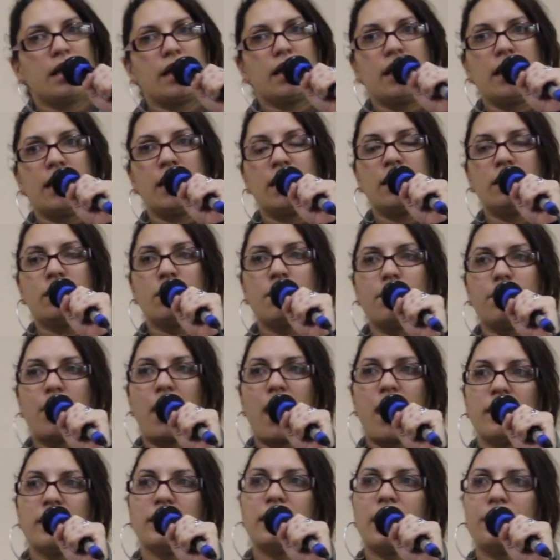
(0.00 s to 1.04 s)
And
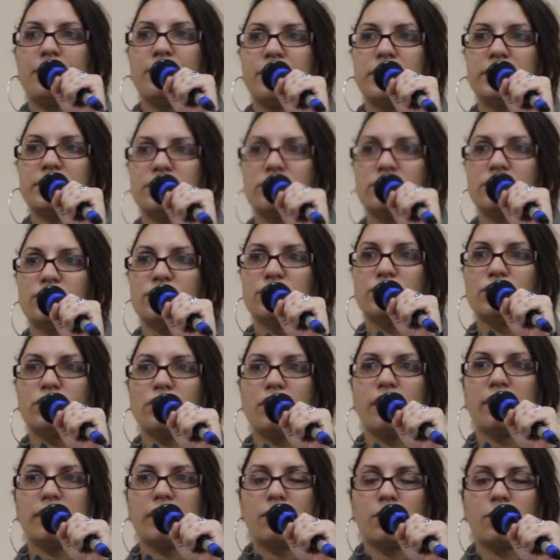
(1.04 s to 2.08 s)
part of that personal
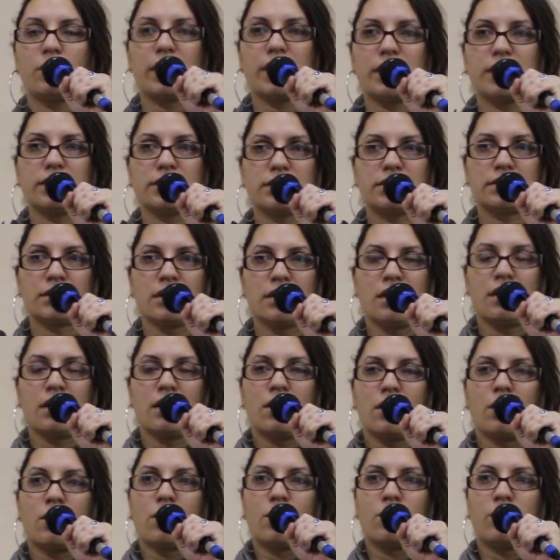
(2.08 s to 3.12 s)
story was
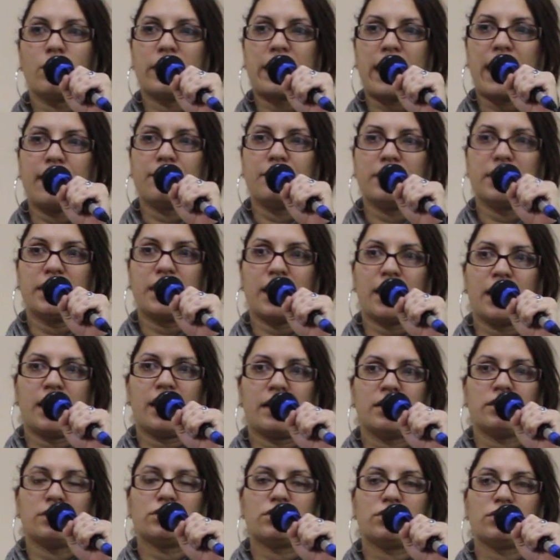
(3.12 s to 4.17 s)
when I
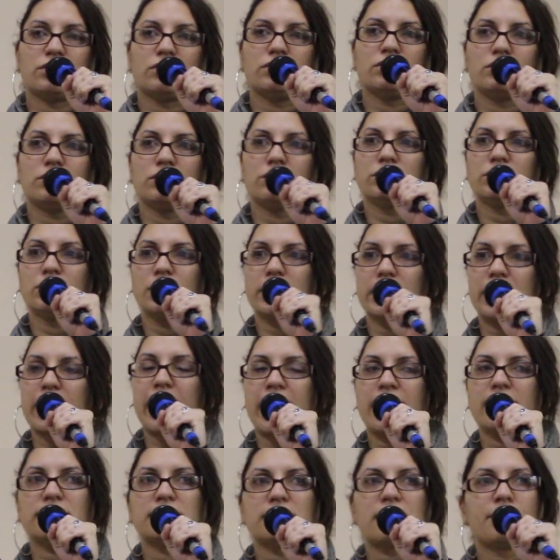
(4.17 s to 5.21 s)
began to look
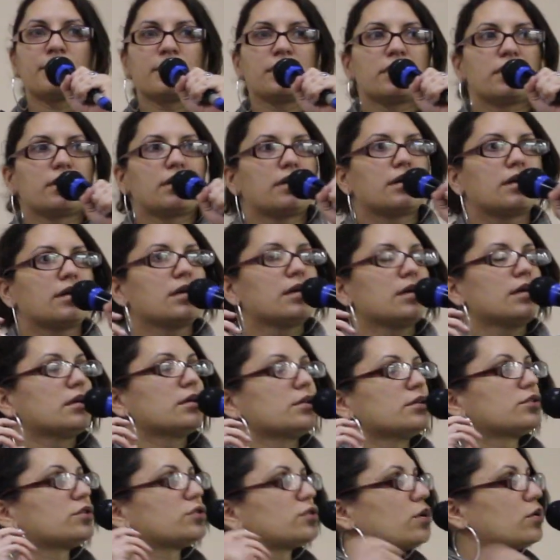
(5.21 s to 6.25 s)
at some of the
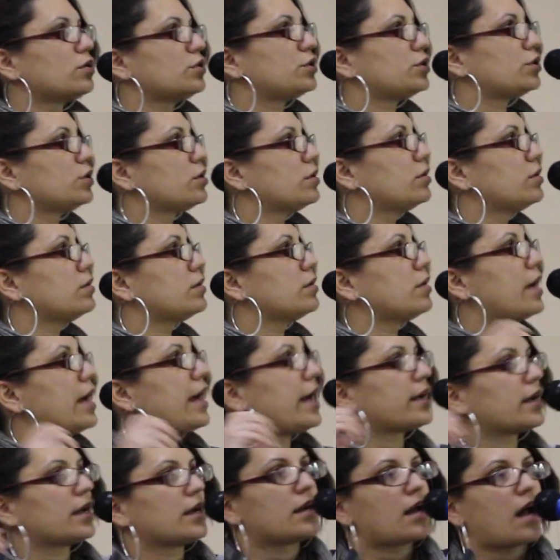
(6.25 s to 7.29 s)
social,
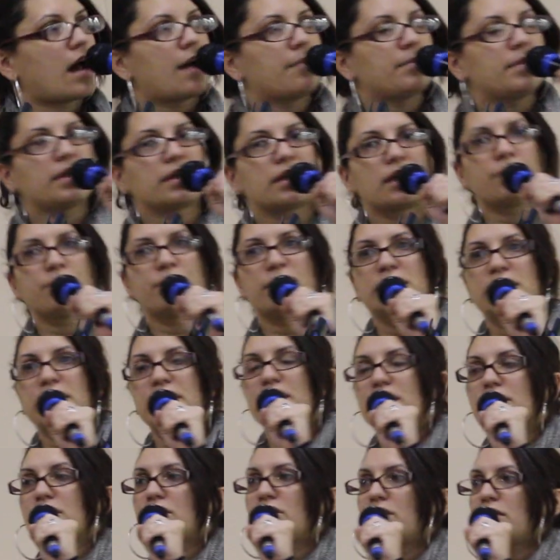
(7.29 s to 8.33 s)
economic, and
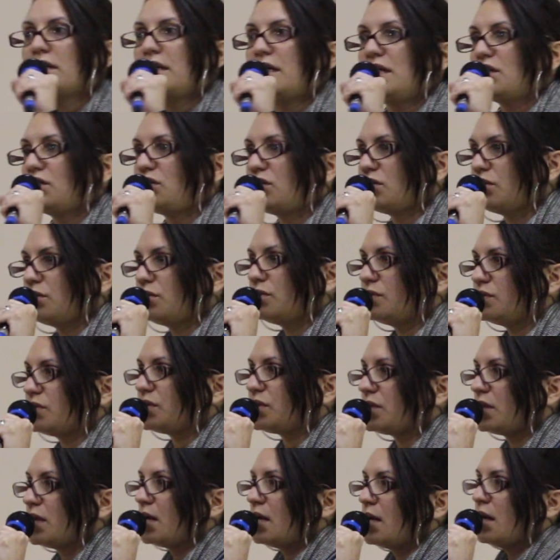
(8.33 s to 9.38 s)
political
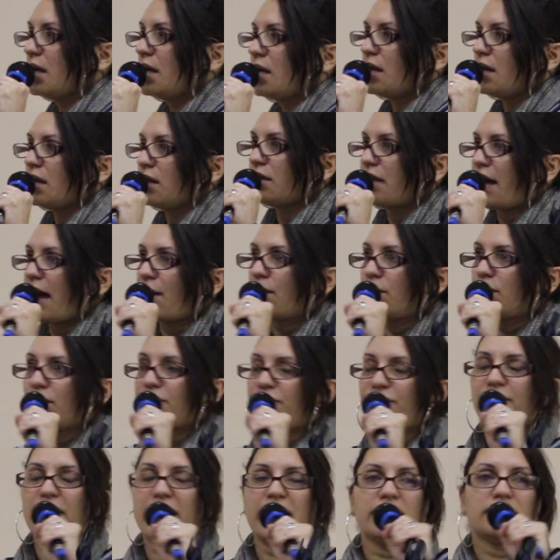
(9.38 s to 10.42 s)
issues that
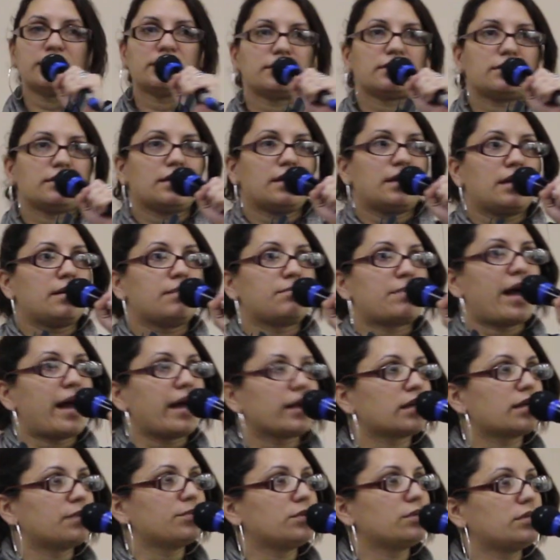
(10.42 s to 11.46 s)
were faced in
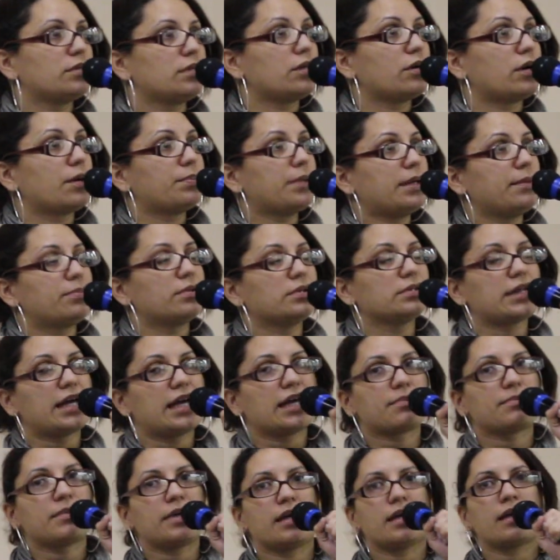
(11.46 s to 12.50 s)
my community or people
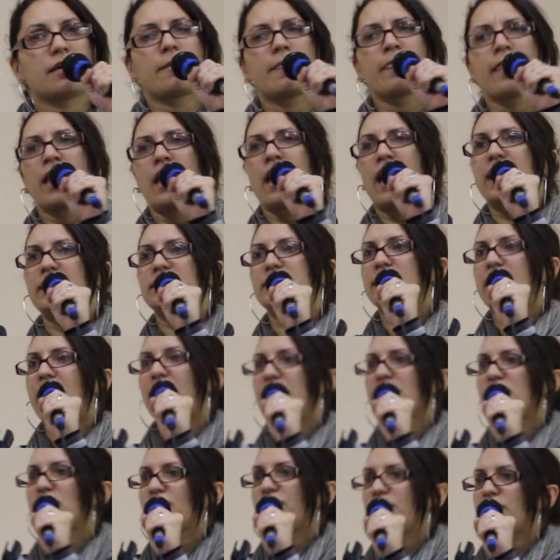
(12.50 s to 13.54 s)
like me, I
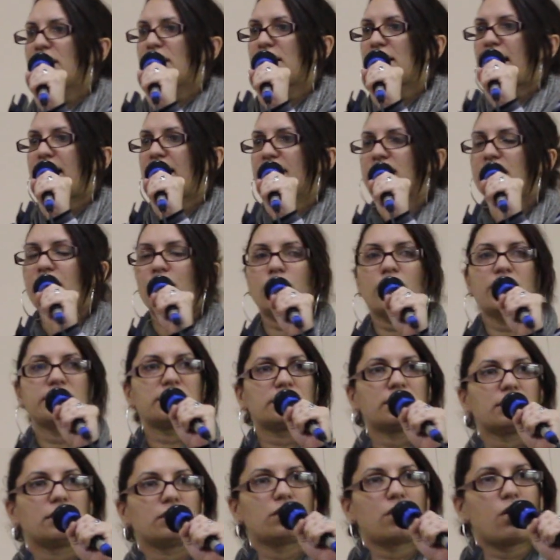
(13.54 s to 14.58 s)
started to realize I
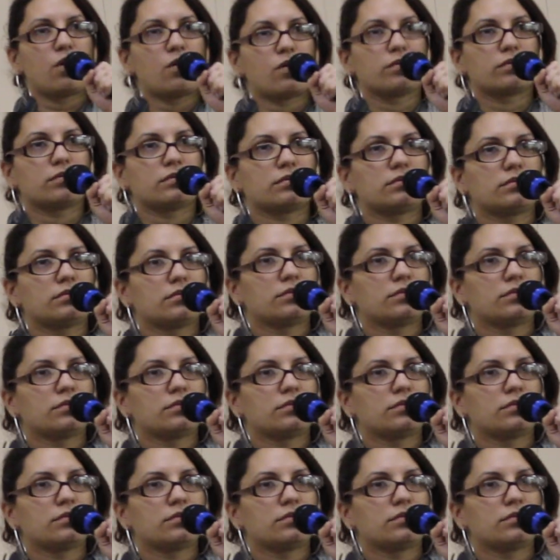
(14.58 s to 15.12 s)
wasn't alone.